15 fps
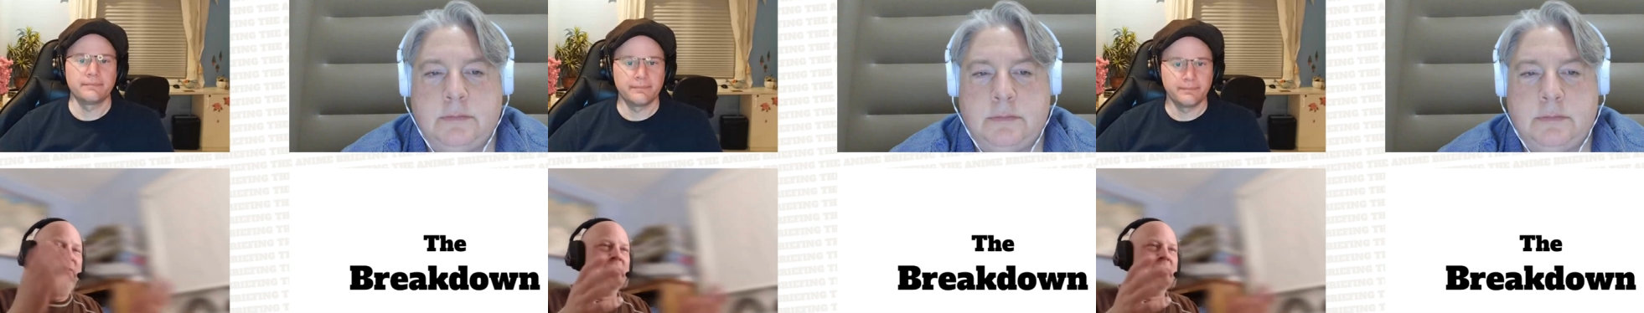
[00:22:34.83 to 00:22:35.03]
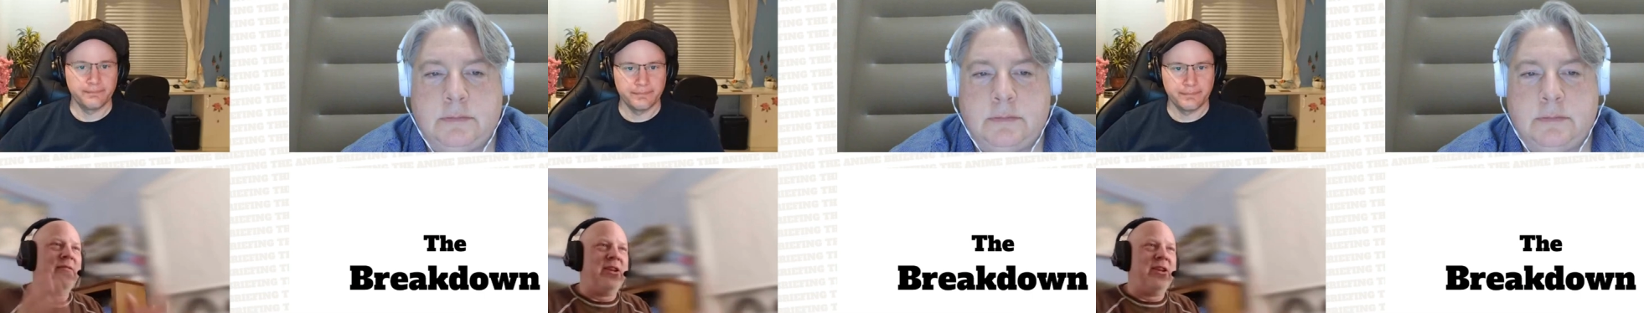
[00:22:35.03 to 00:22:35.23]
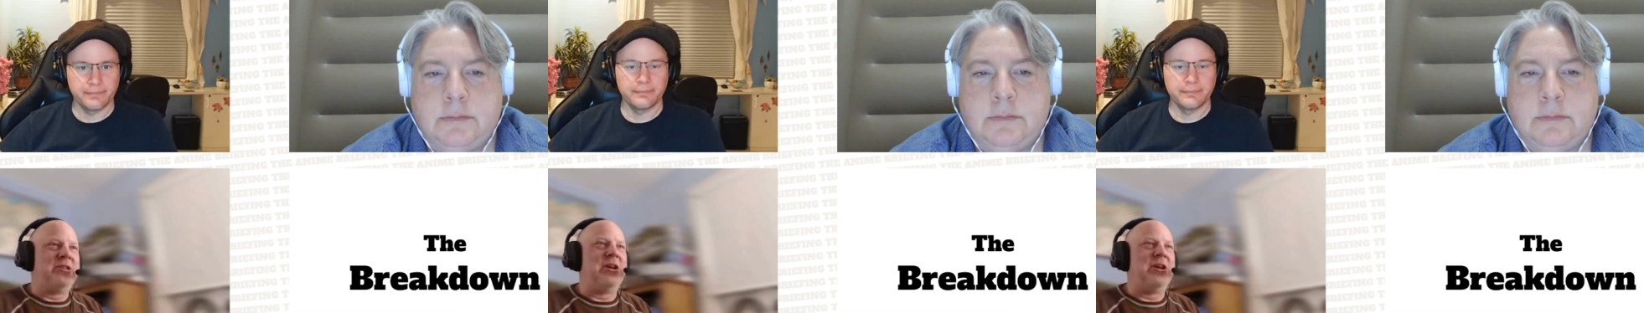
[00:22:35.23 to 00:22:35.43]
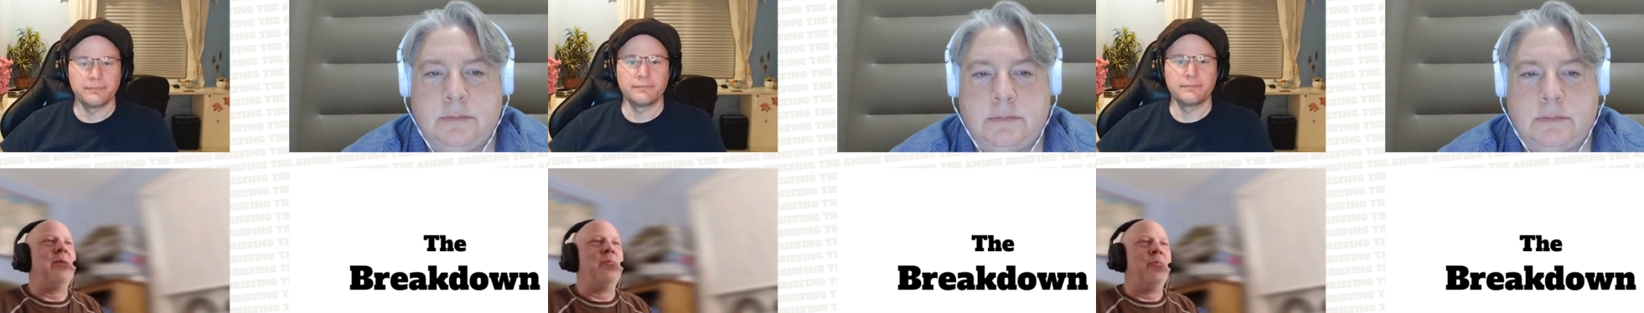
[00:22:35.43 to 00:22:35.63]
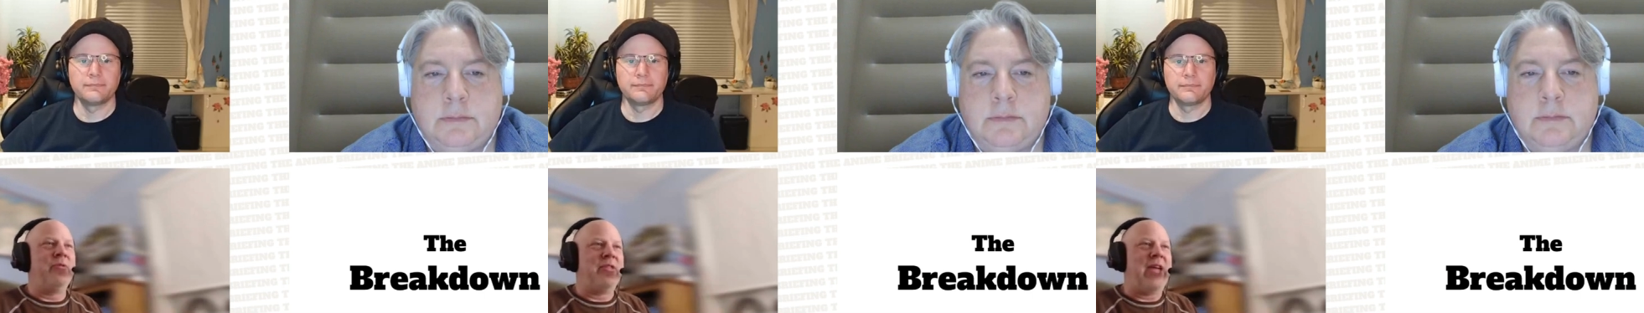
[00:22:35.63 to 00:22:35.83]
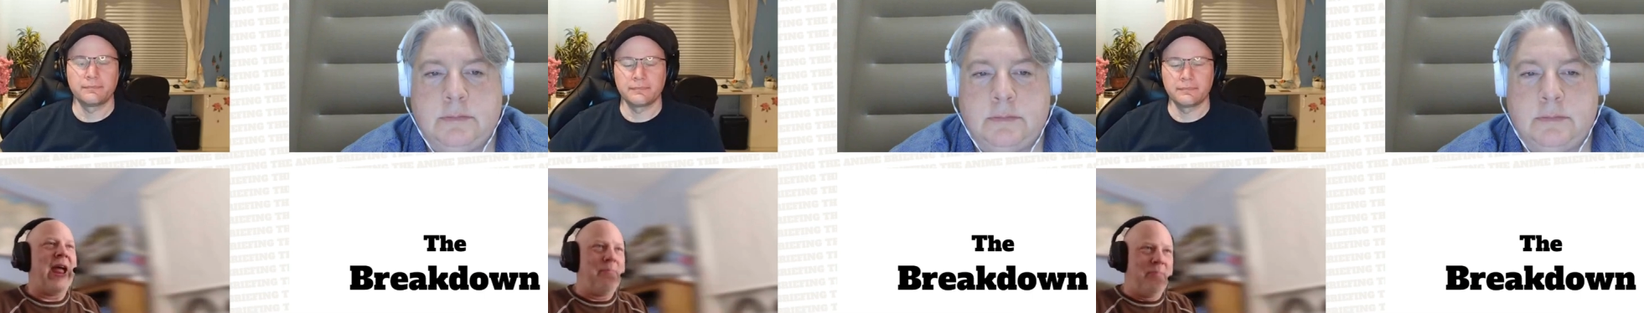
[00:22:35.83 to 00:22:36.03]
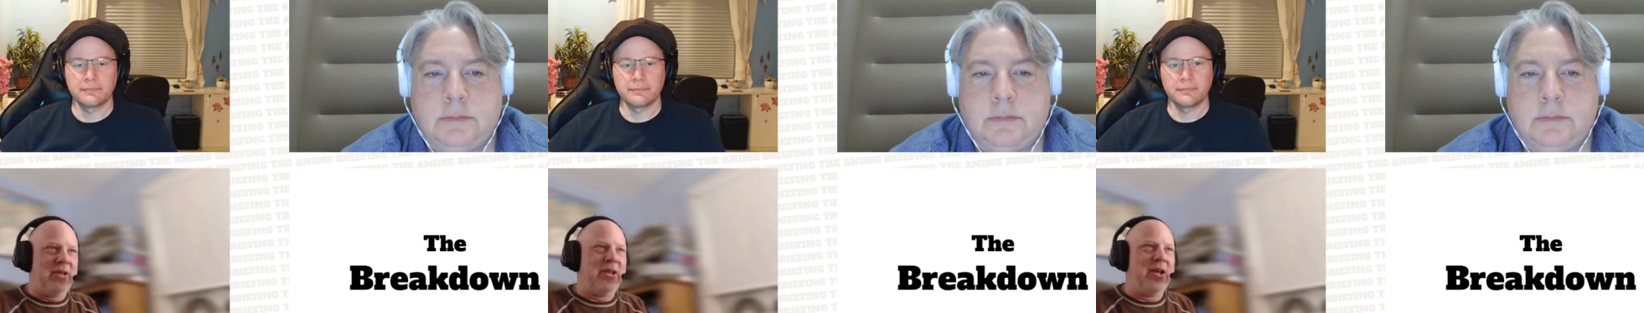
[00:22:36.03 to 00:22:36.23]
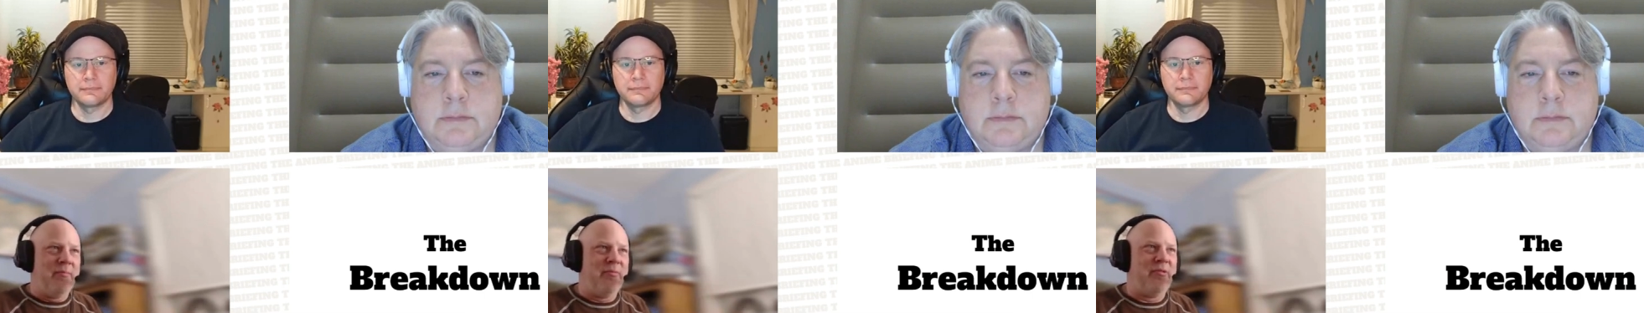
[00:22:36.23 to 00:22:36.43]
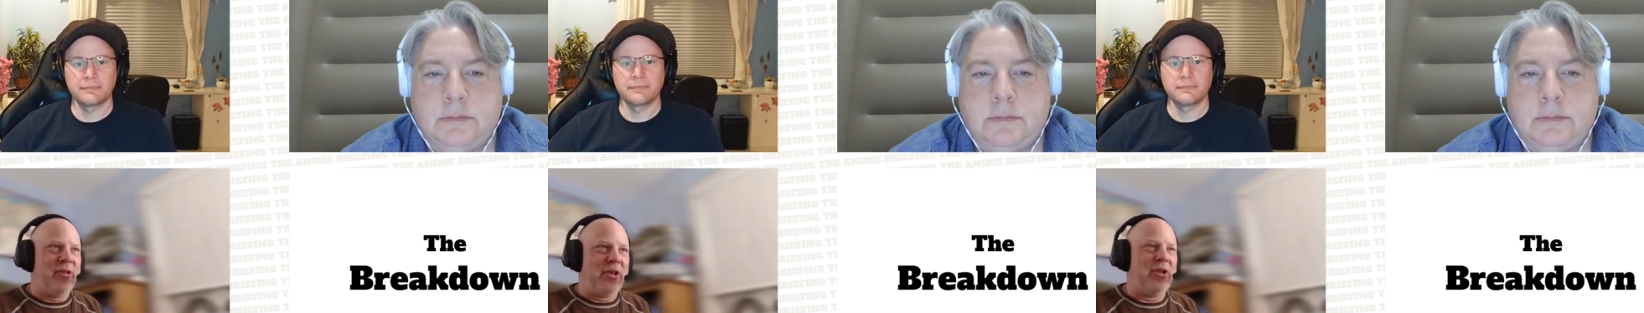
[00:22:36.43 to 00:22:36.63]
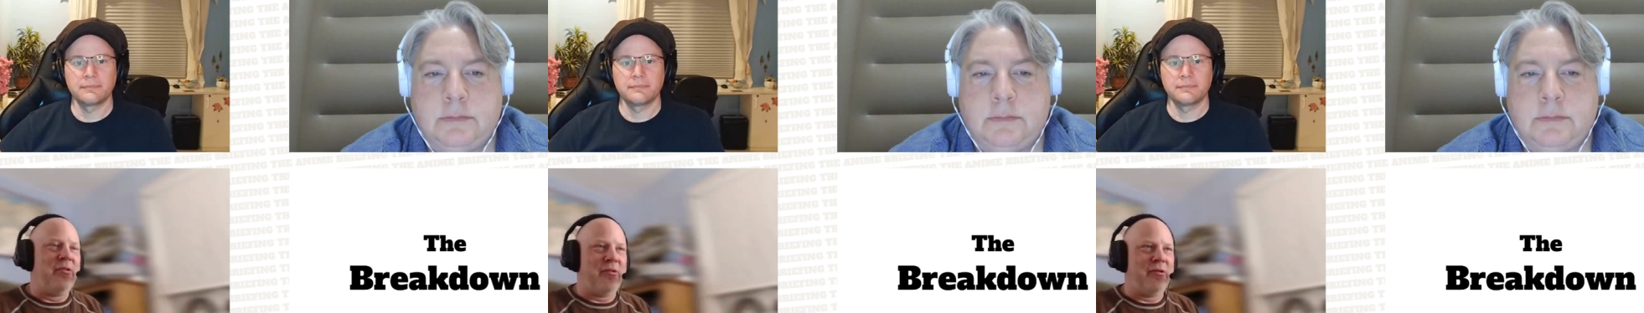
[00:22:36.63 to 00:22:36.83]
Speaker 1: to live in a time where that becomes the
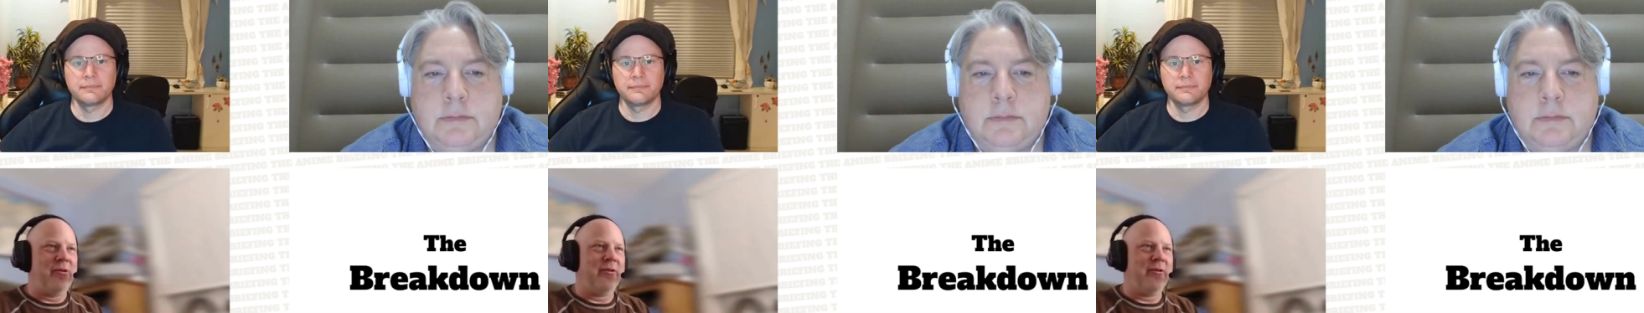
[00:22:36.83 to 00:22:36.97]
concern